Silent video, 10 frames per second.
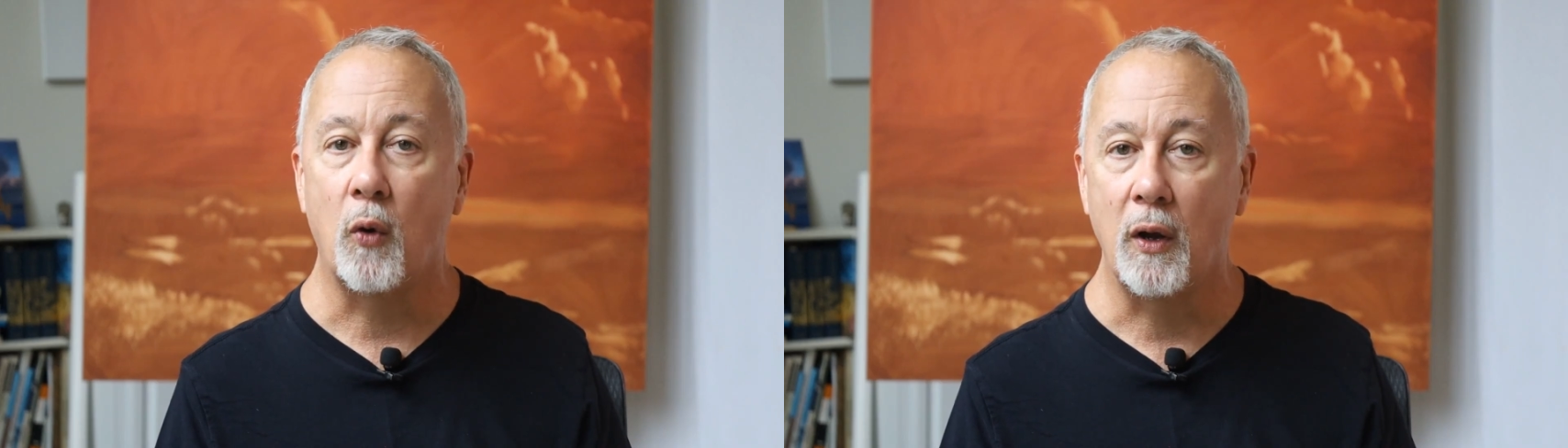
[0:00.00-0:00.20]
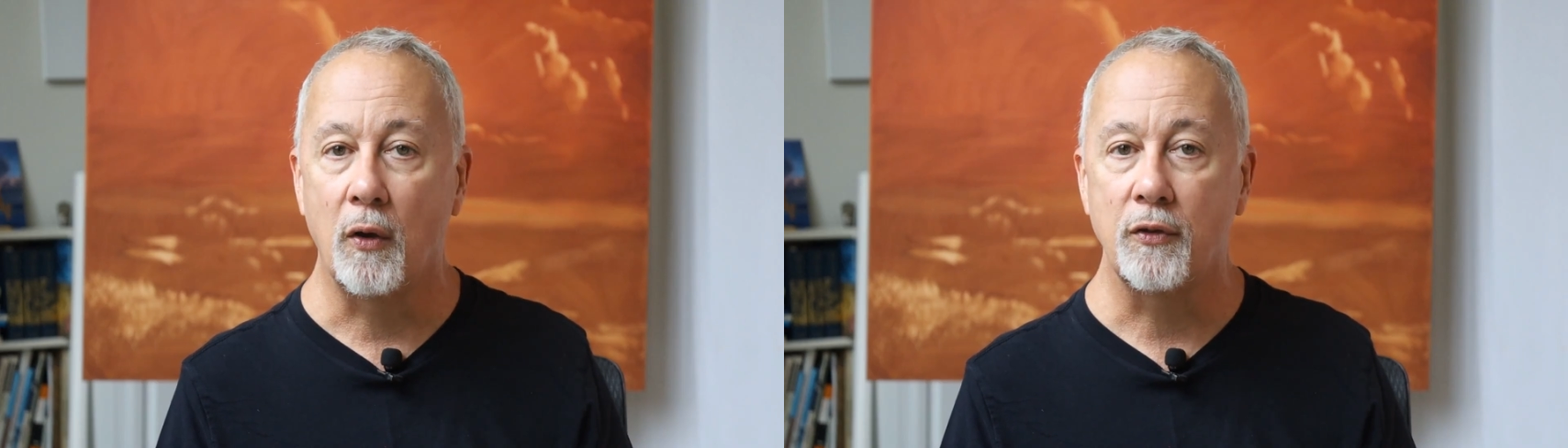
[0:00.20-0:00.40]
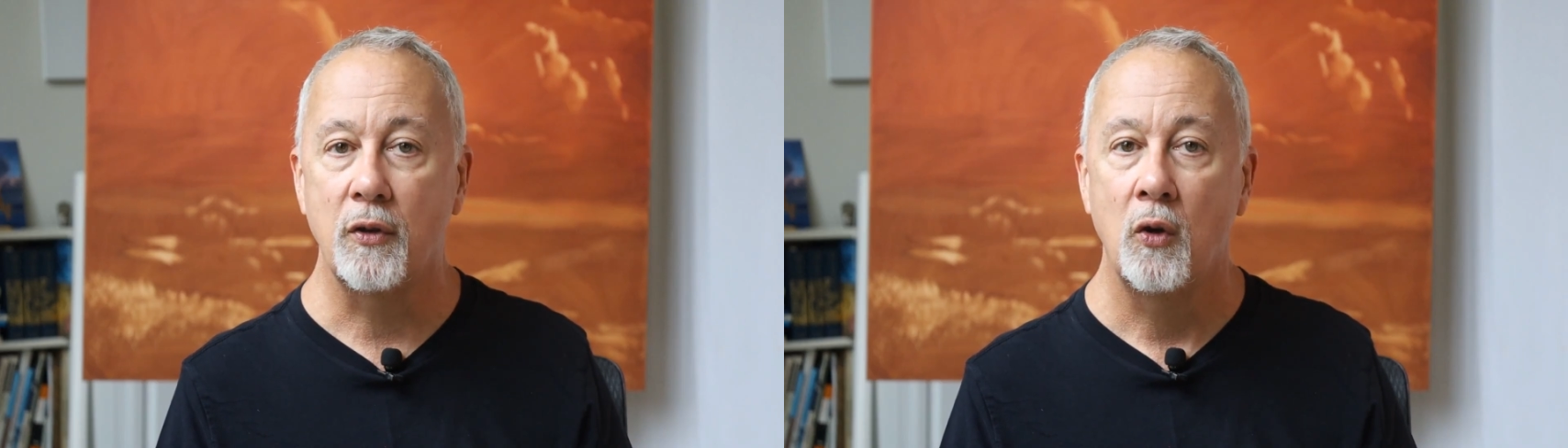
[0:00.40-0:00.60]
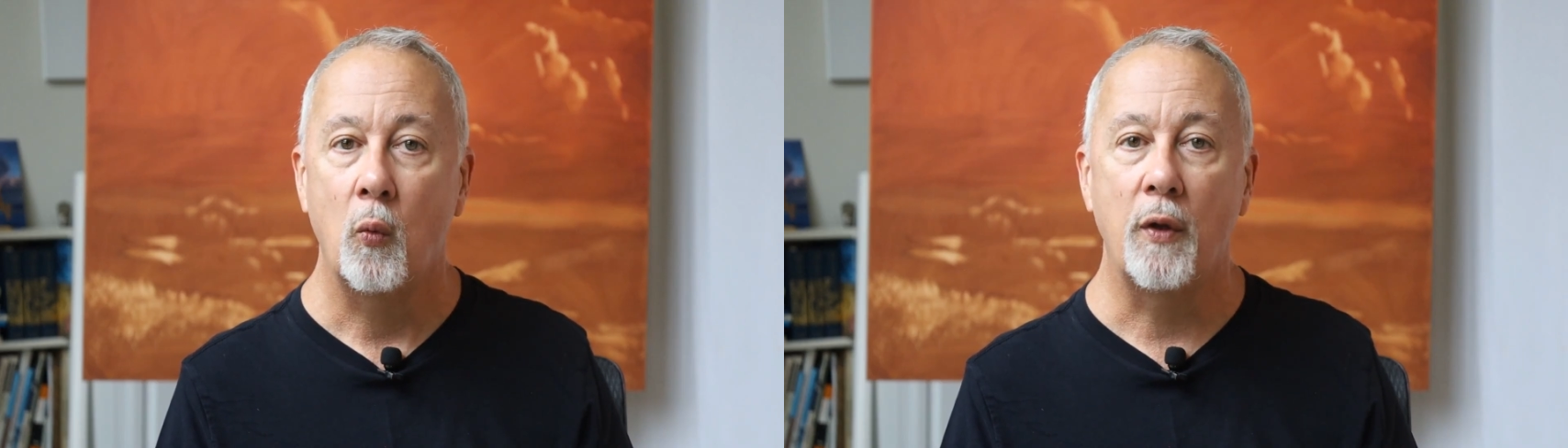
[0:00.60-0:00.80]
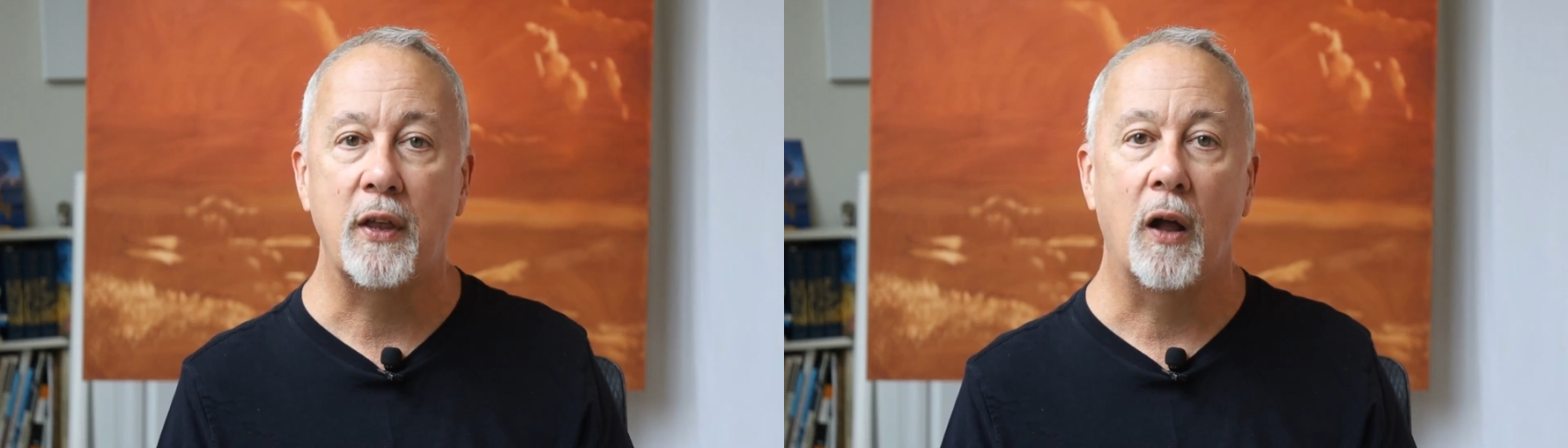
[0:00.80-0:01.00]
oils
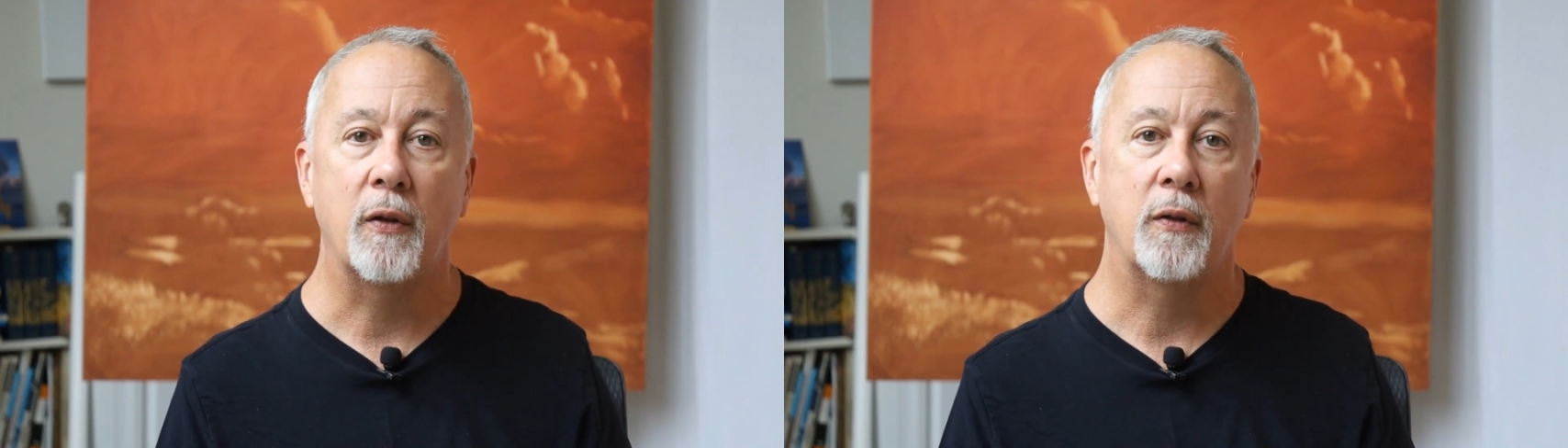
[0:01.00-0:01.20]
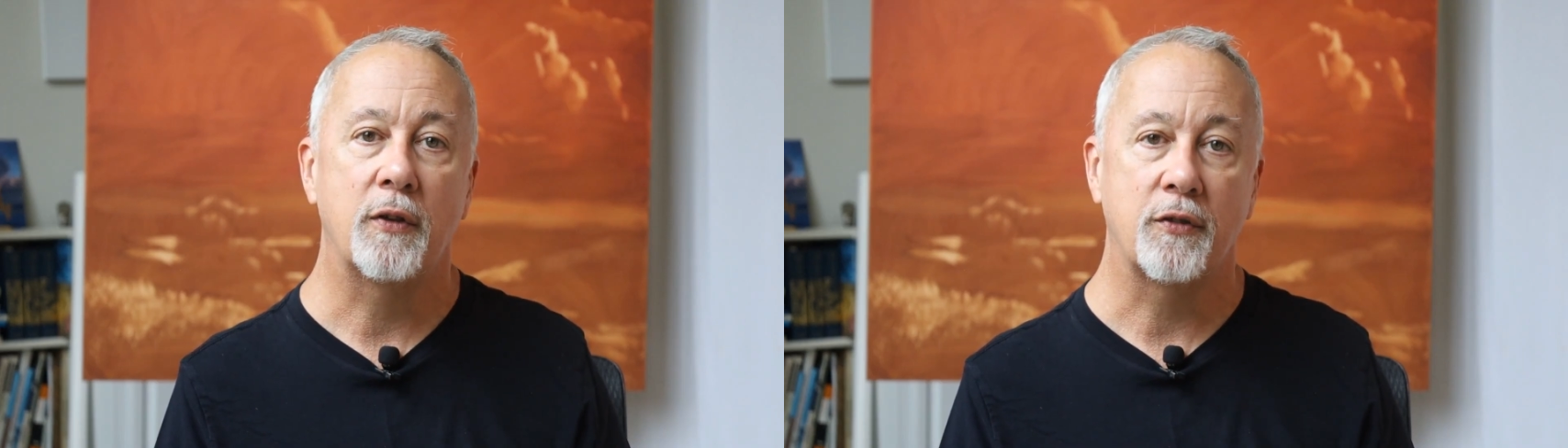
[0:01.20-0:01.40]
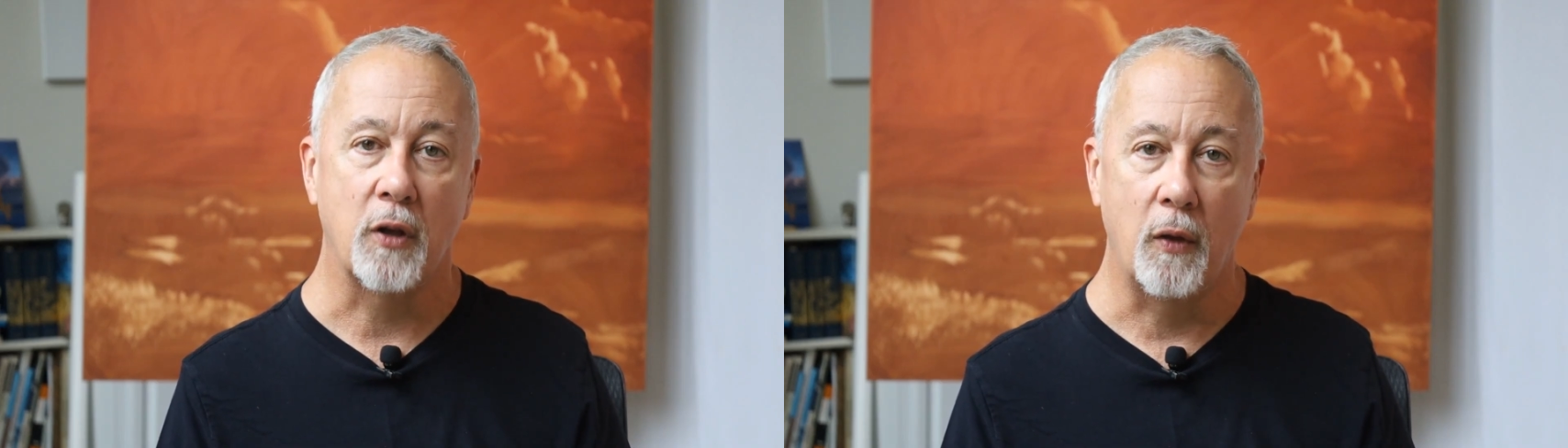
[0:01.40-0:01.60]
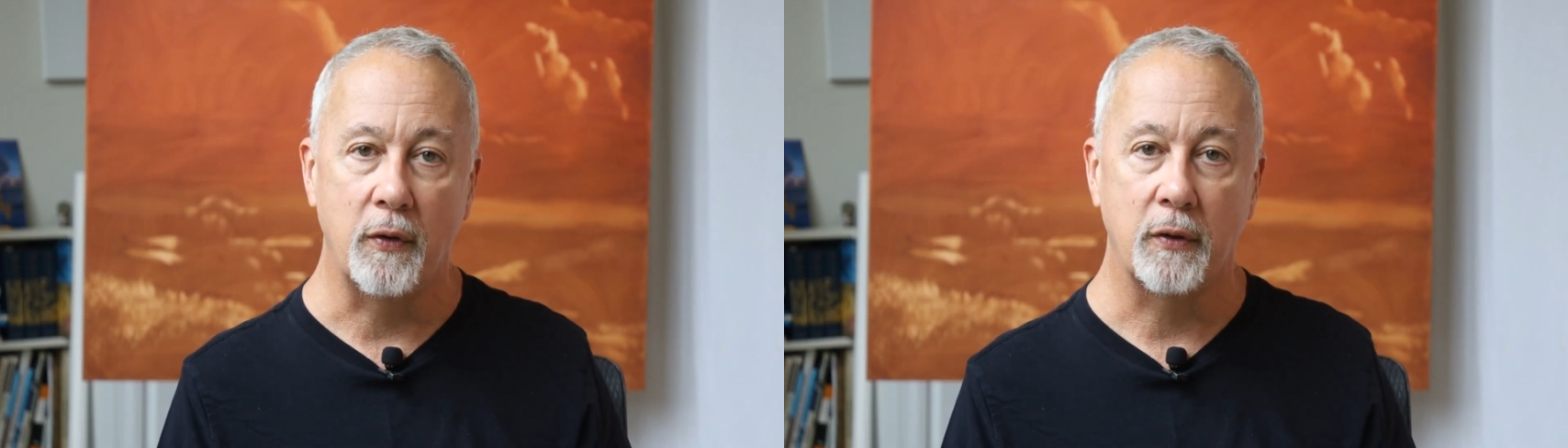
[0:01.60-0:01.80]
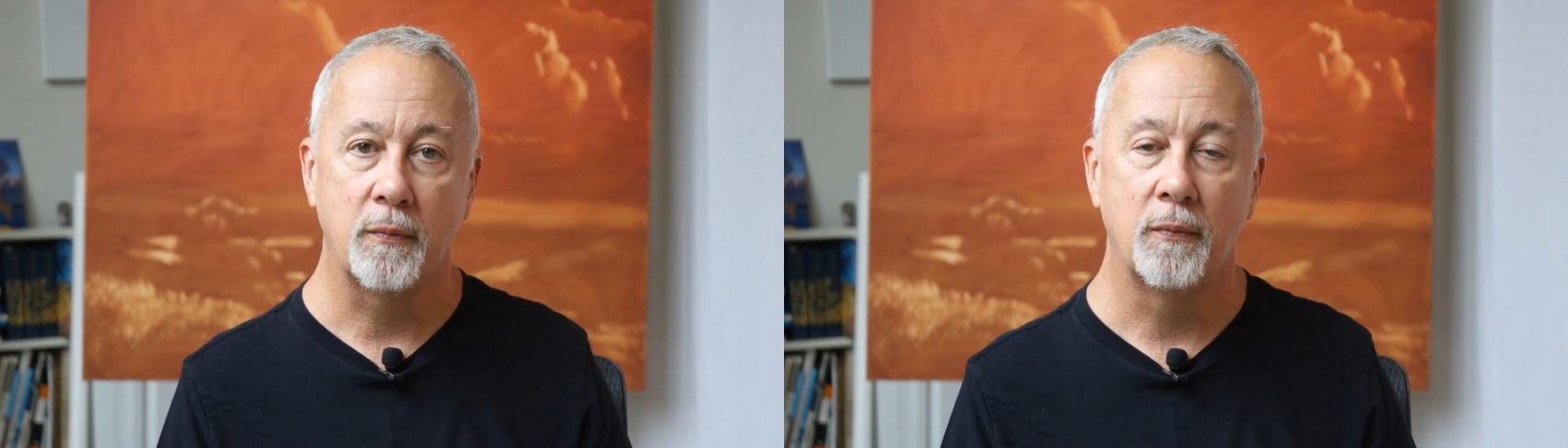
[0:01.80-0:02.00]
without the
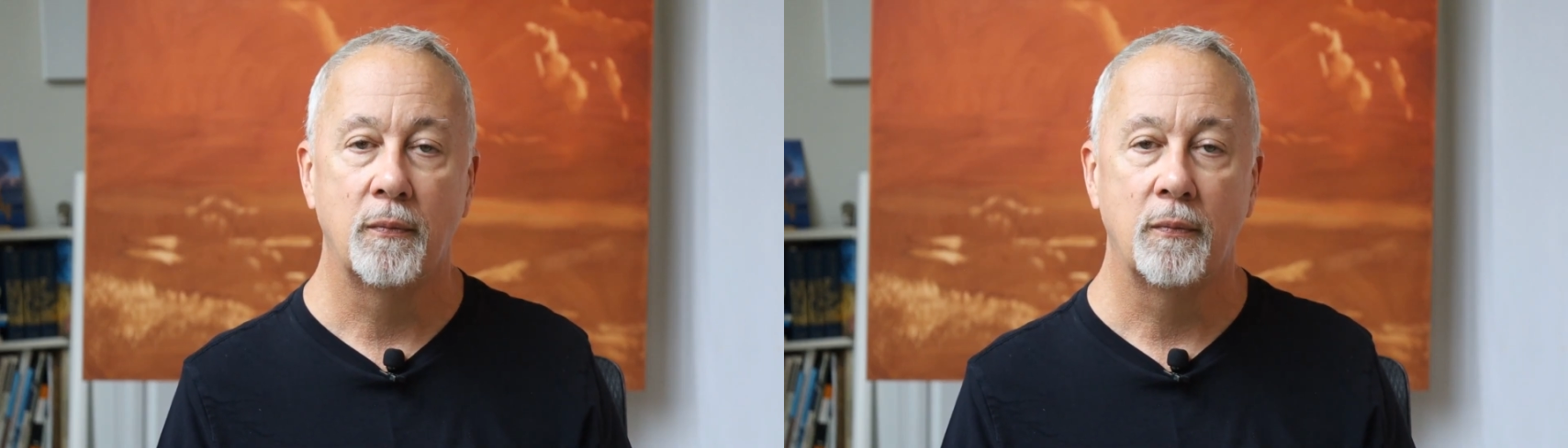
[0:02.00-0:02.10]
solvent.